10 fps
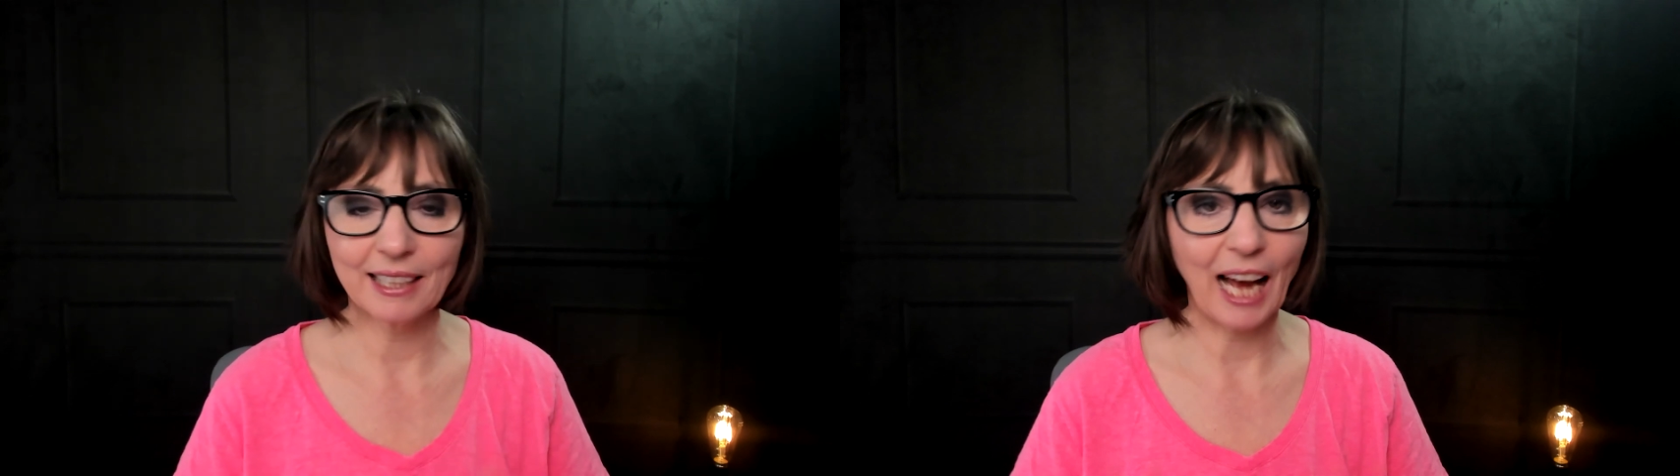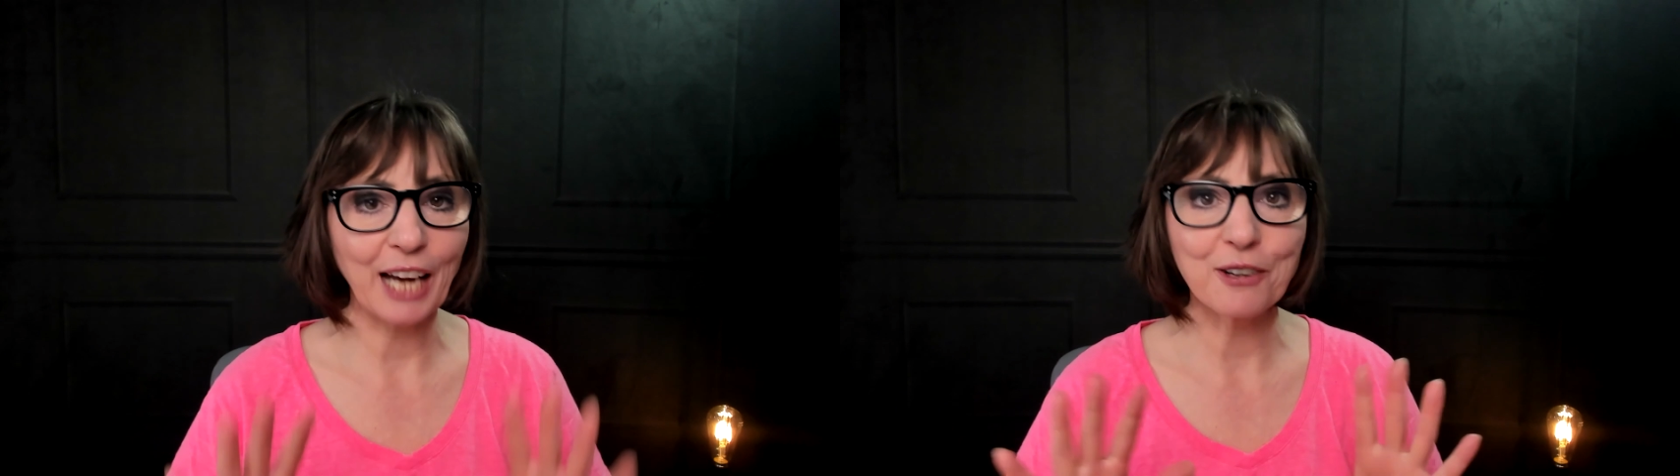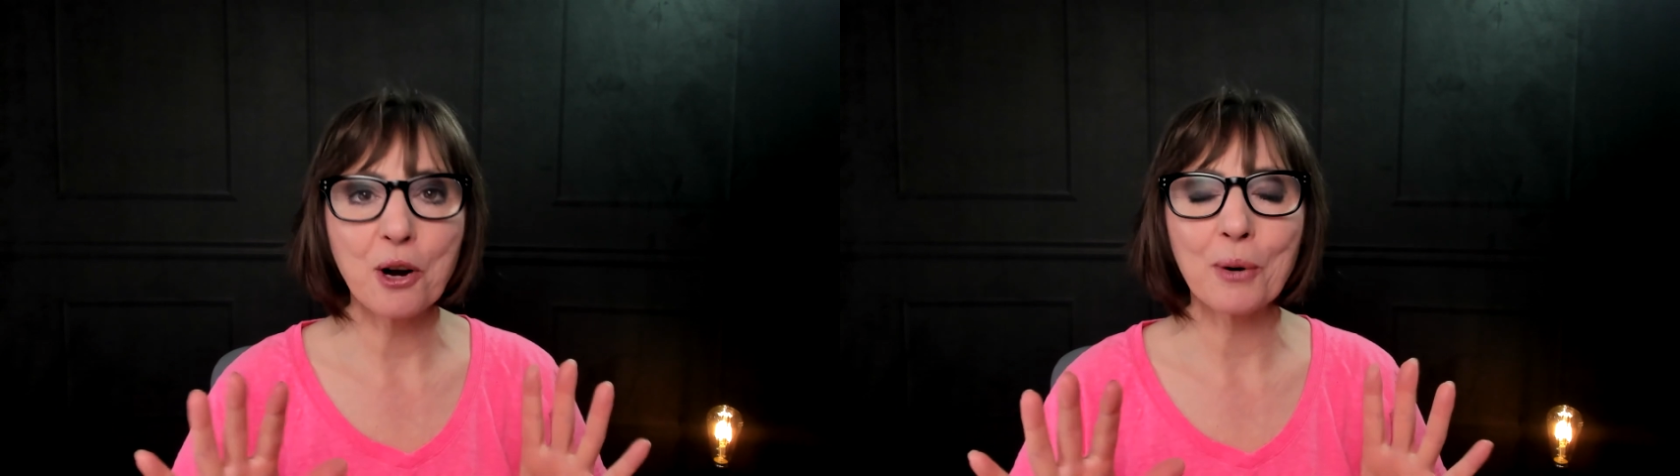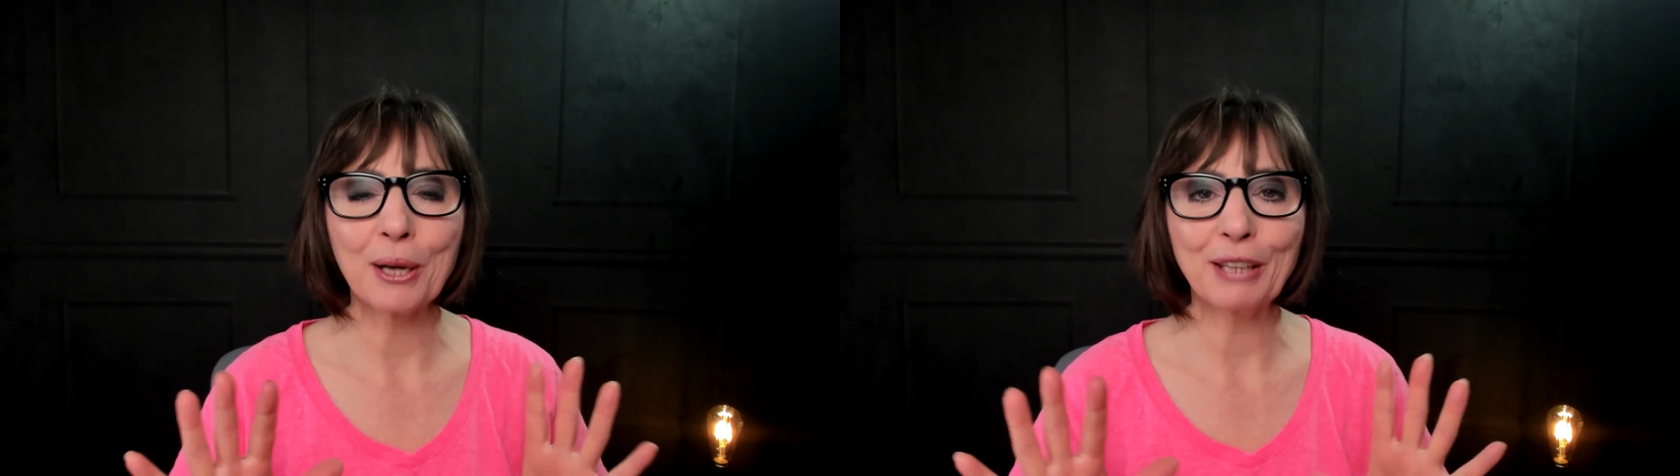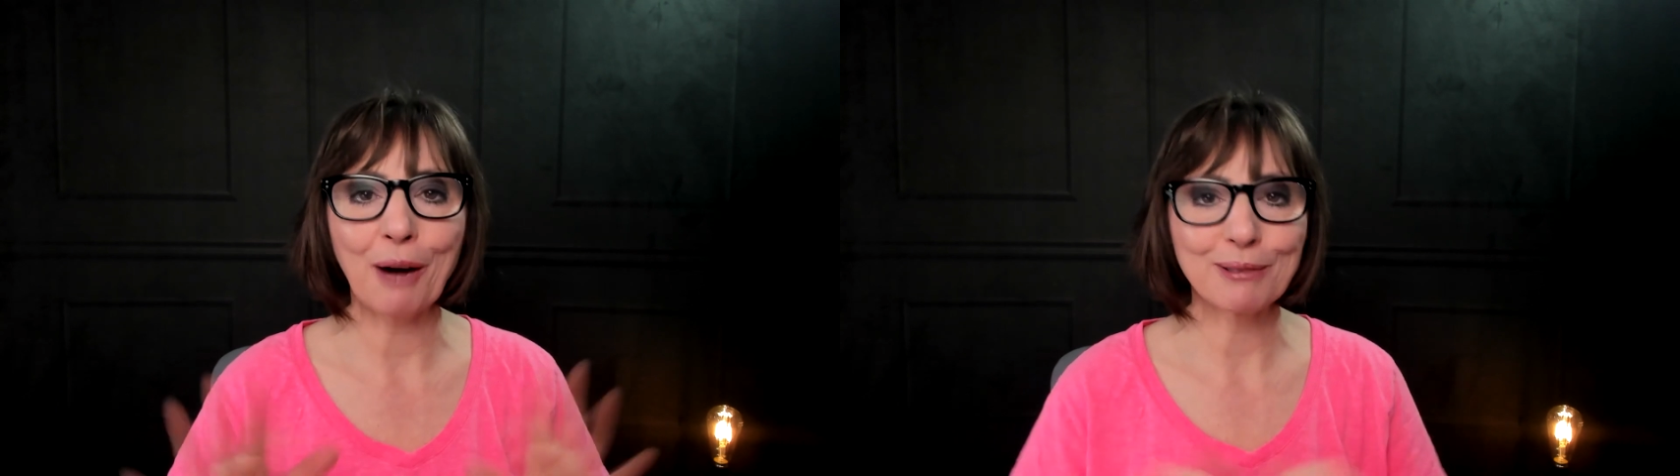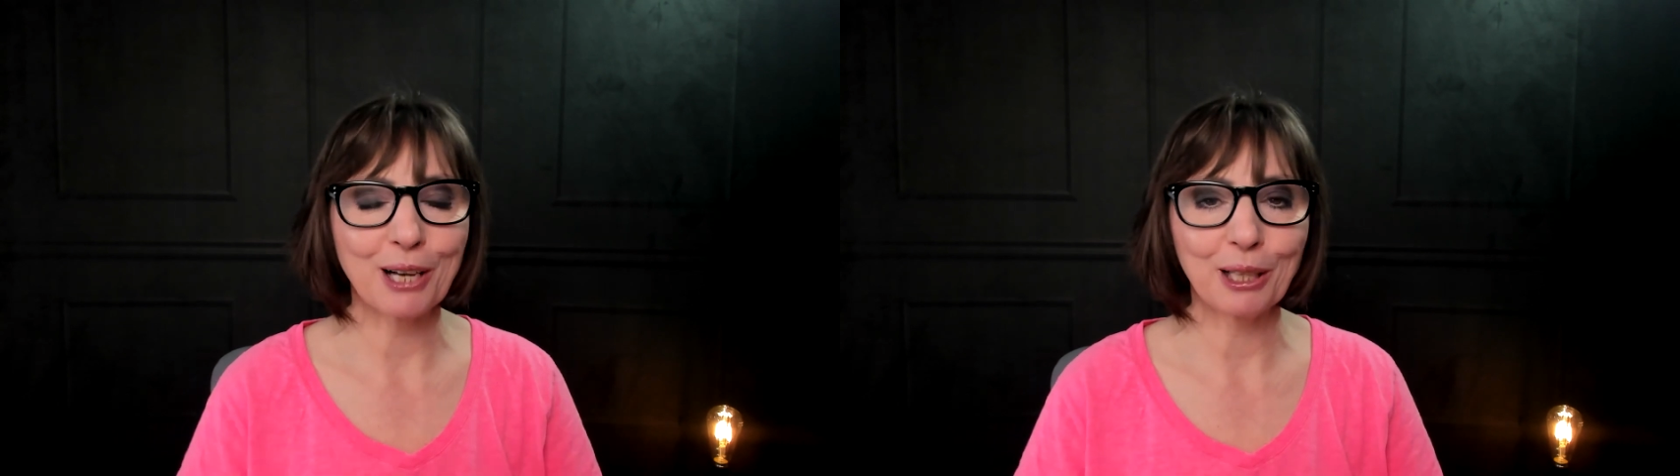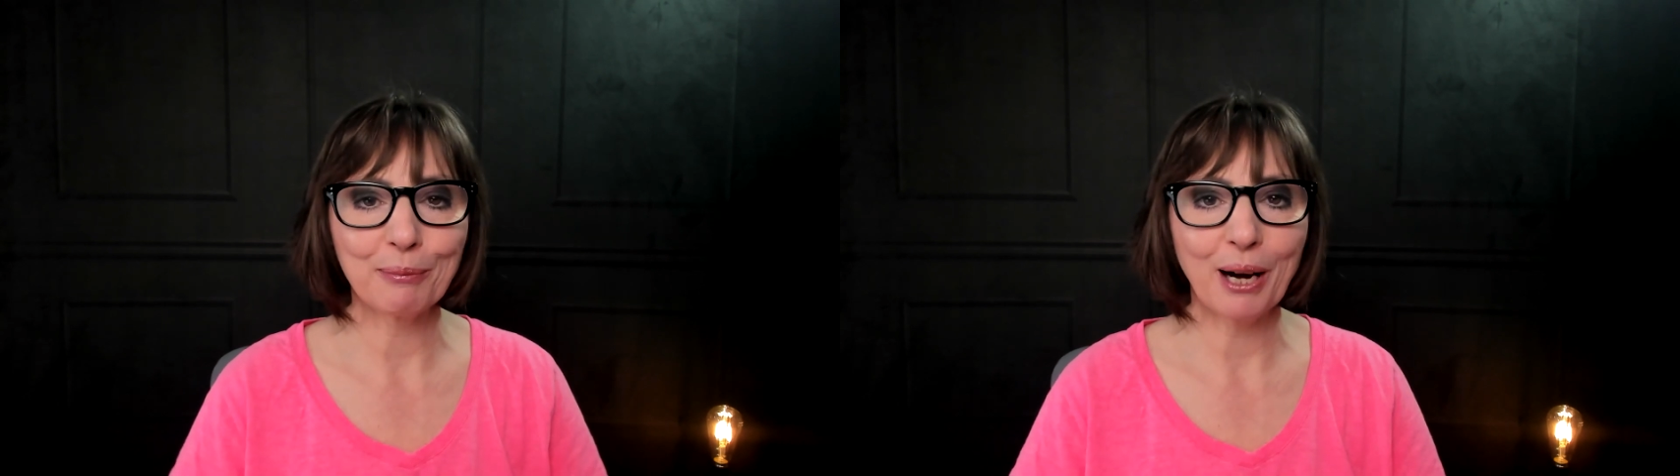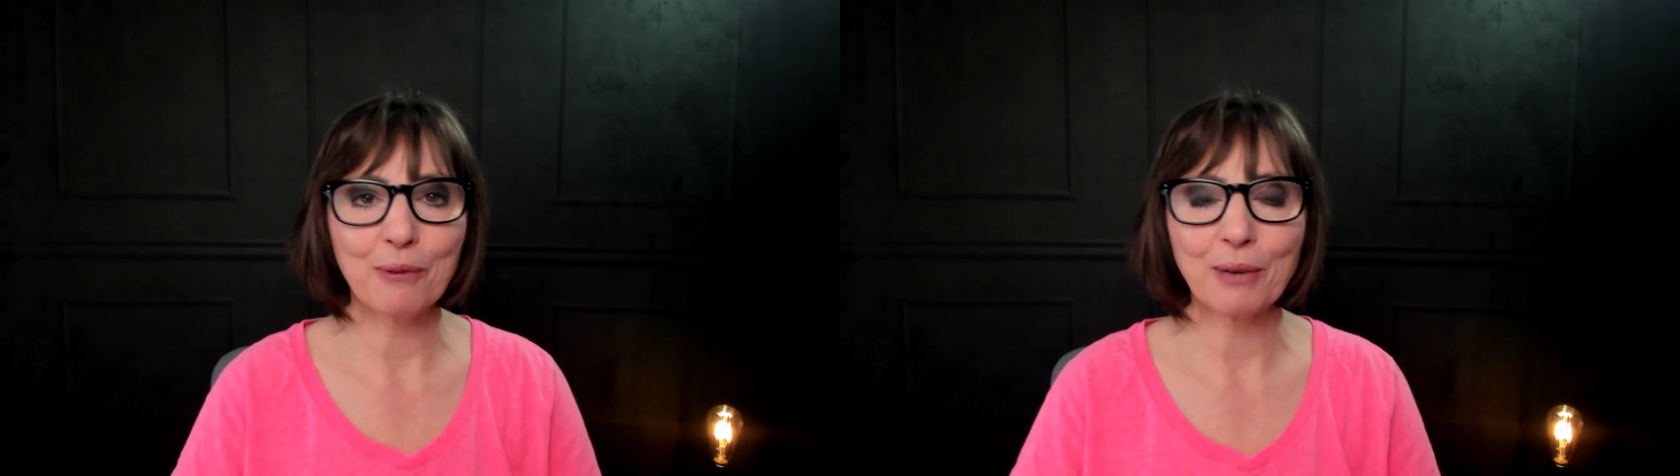I don't know what that was all about.